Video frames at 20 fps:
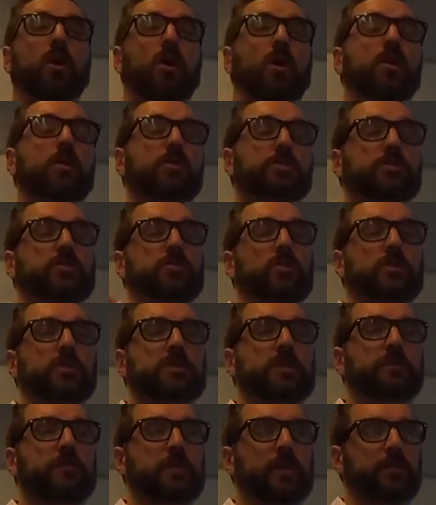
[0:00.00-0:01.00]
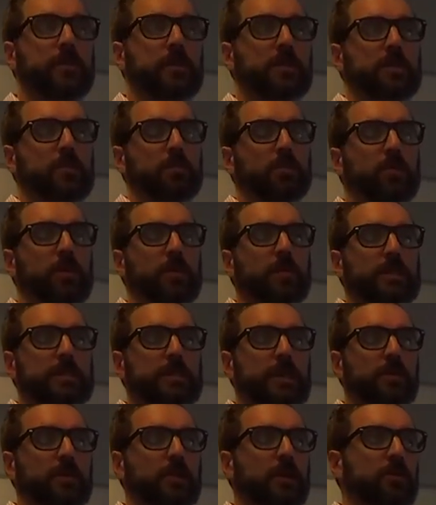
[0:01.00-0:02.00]
all sorts of different
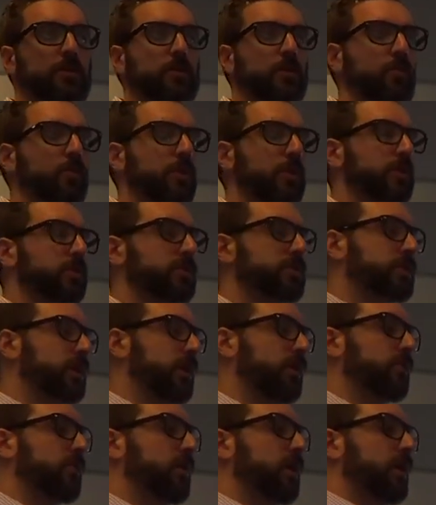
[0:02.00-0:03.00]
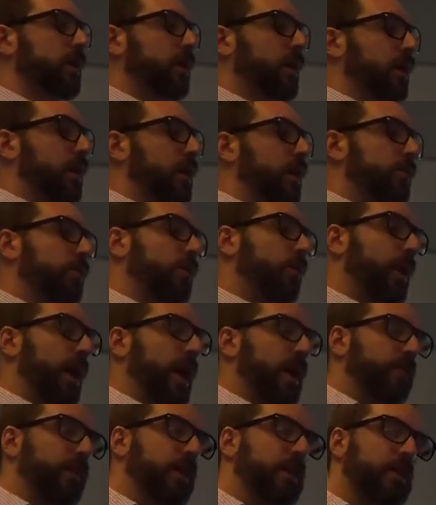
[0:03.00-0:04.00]
deployments out there in the world. So uh, though I
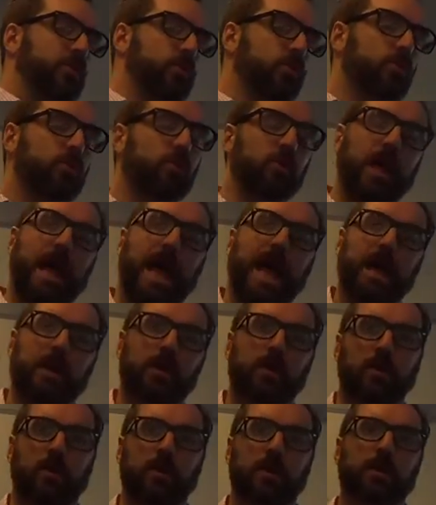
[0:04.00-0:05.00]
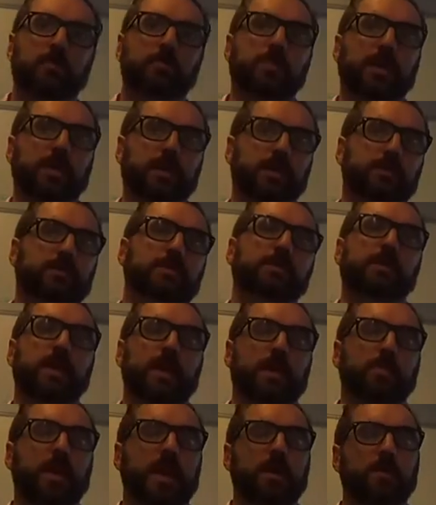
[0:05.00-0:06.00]
have a Google hat on because
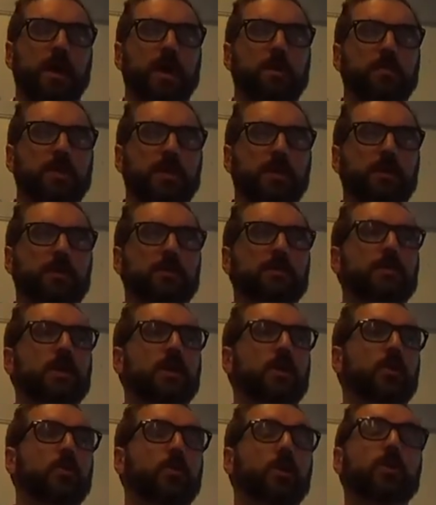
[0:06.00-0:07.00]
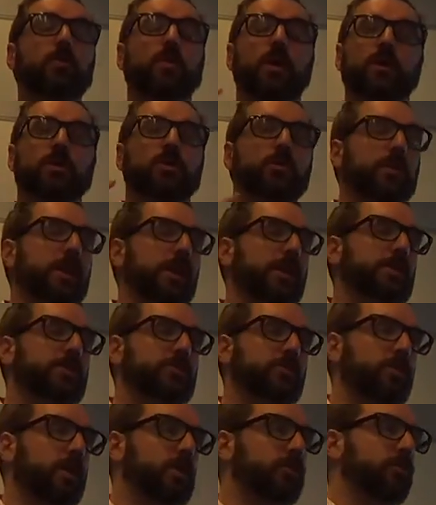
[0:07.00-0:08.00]
they pay my bills, we want Kubernetes
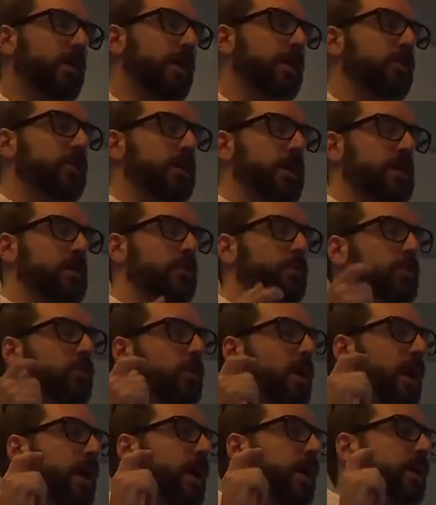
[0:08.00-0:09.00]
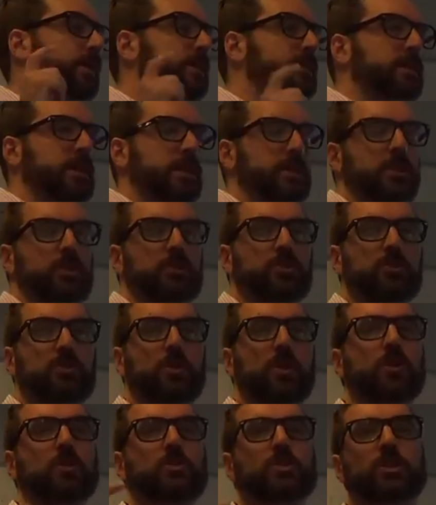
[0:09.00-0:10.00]
to run great on AWS and
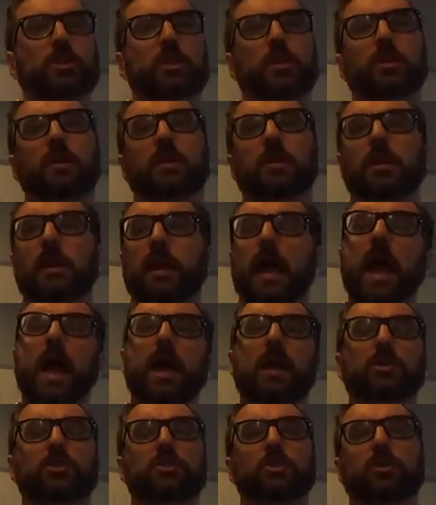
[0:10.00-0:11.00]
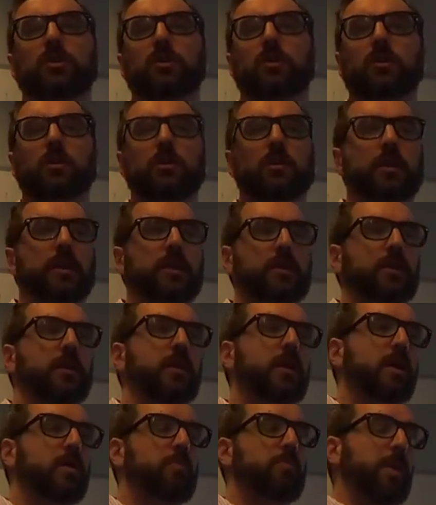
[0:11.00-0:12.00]
DigitalOcean and Azure and
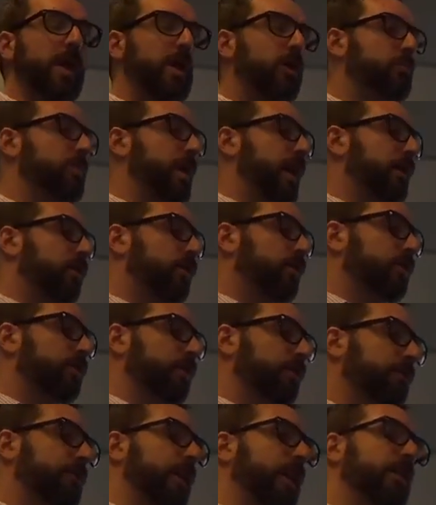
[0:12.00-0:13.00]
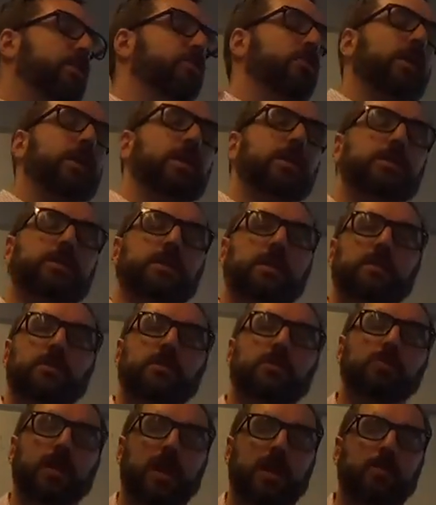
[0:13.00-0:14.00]
Bare Metal and Vagrant and
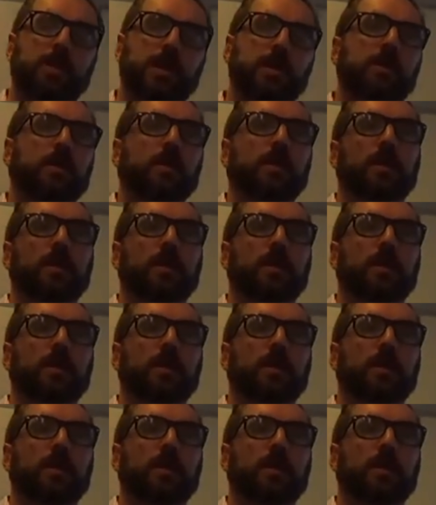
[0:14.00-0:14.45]
you name it.